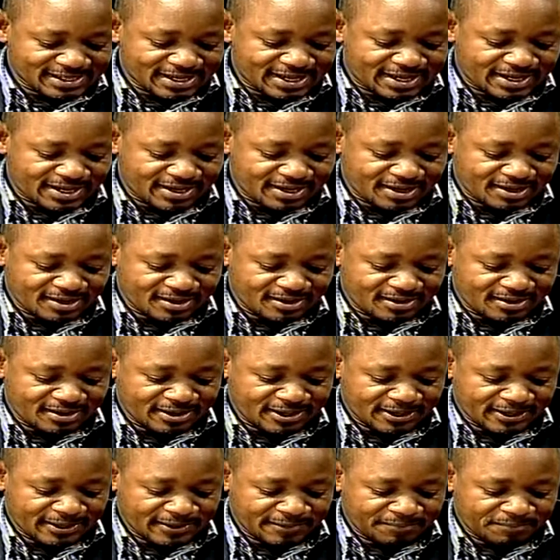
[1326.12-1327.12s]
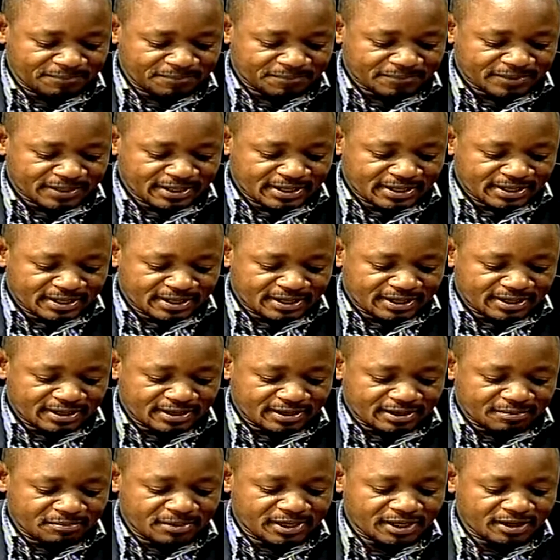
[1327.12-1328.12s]

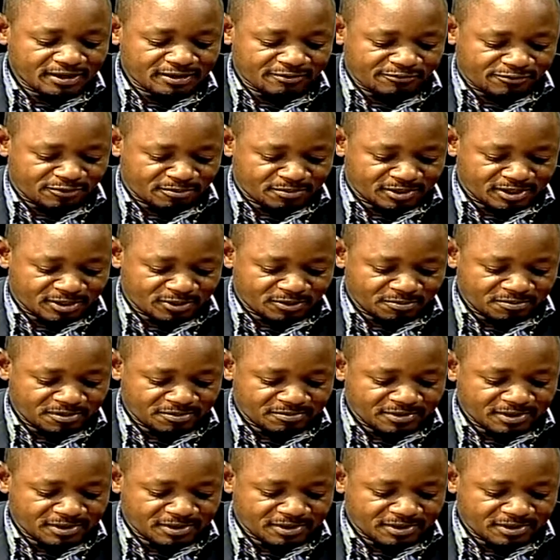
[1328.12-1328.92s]
I'm Helen from Nairobi.